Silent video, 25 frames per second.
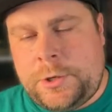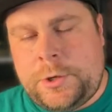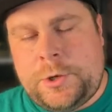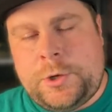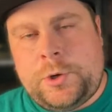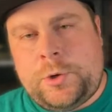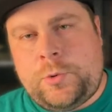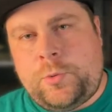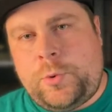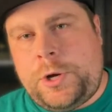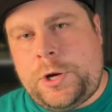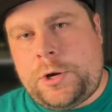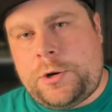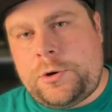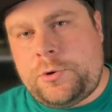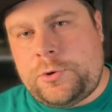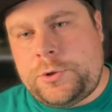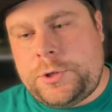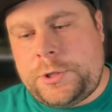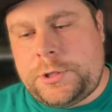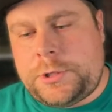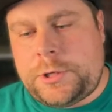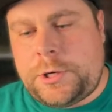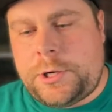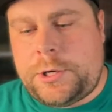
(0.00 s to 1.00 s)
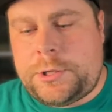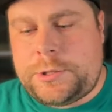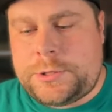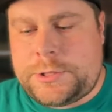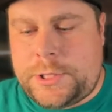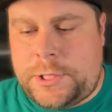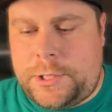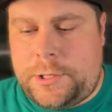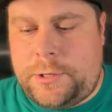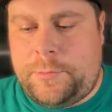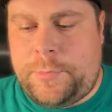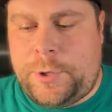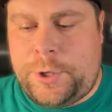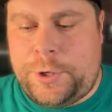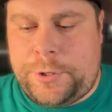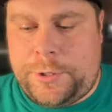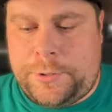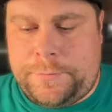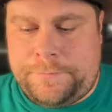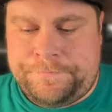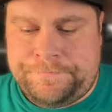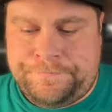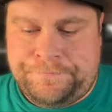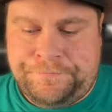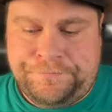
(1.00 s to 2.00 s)
we aren't holding to our side of the
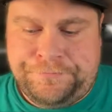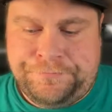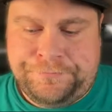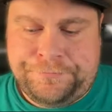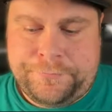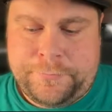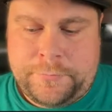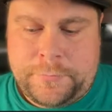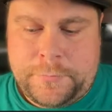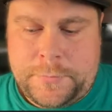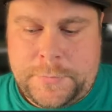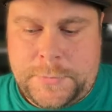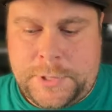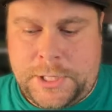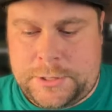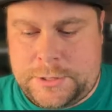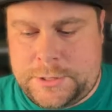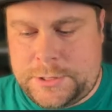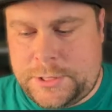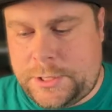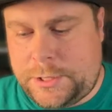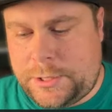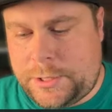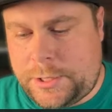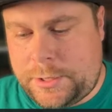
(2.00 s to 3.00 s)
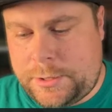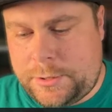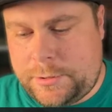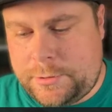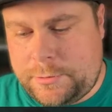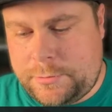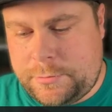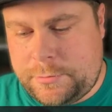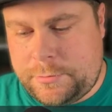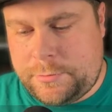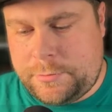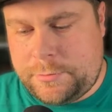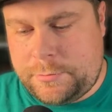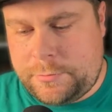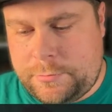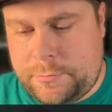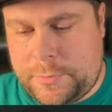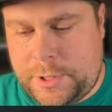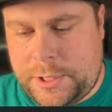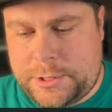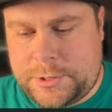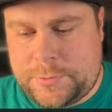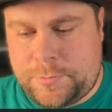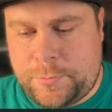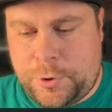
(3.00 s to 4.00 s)
bargain. Not saying that
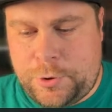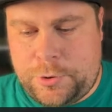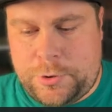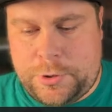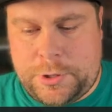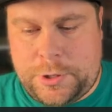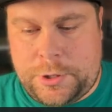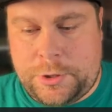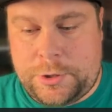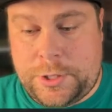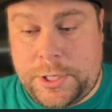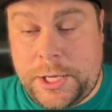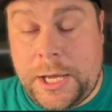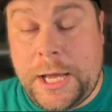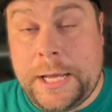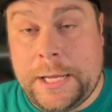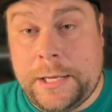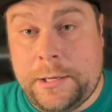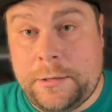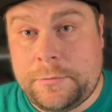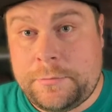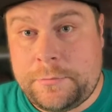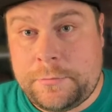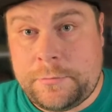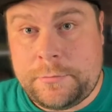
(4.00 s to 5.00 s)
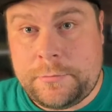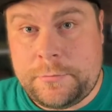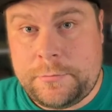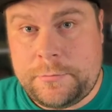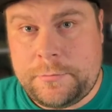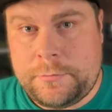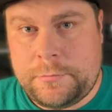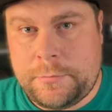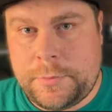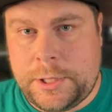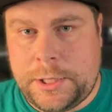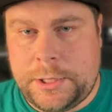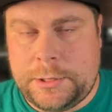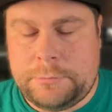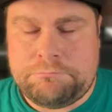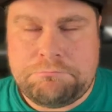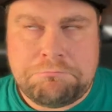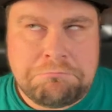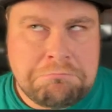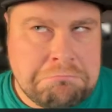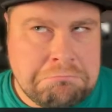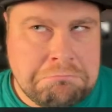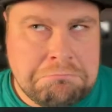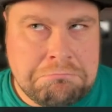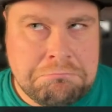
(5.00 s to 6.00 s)
makes Putin a good guy, but
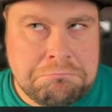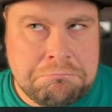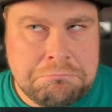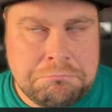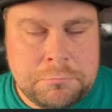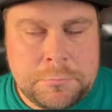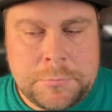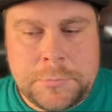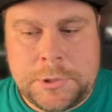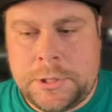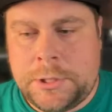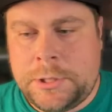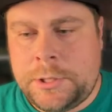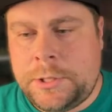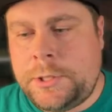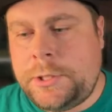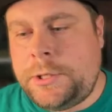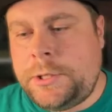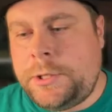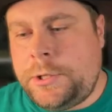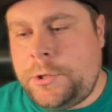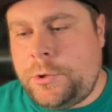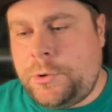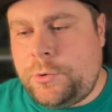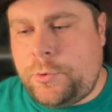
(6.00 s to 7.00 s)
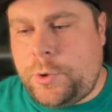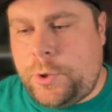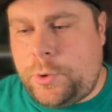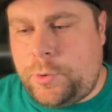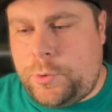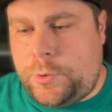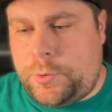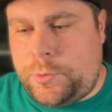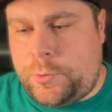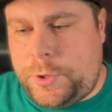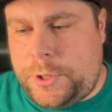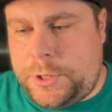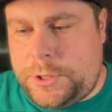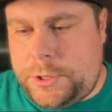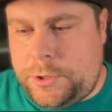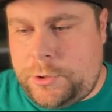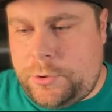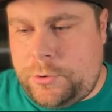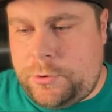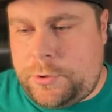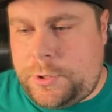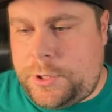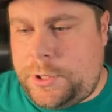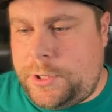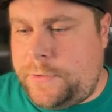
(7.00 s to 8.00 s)
what would we
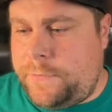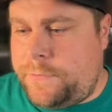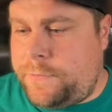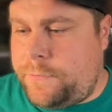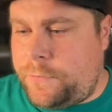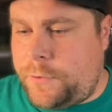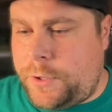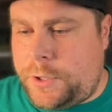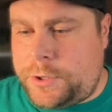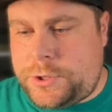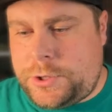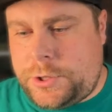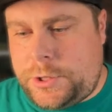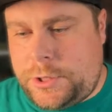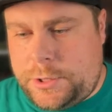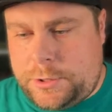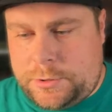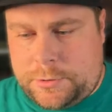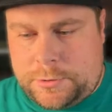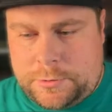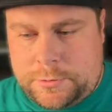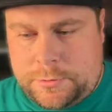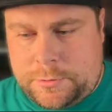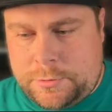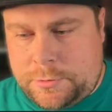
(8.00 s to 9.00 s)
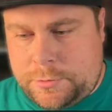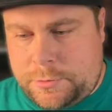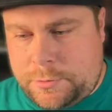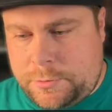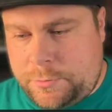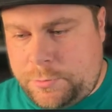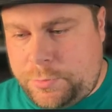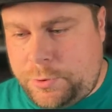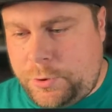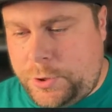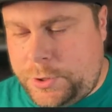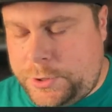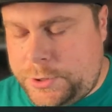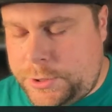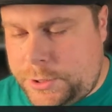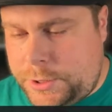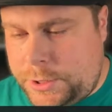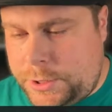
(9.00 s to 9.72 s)
do if Russia put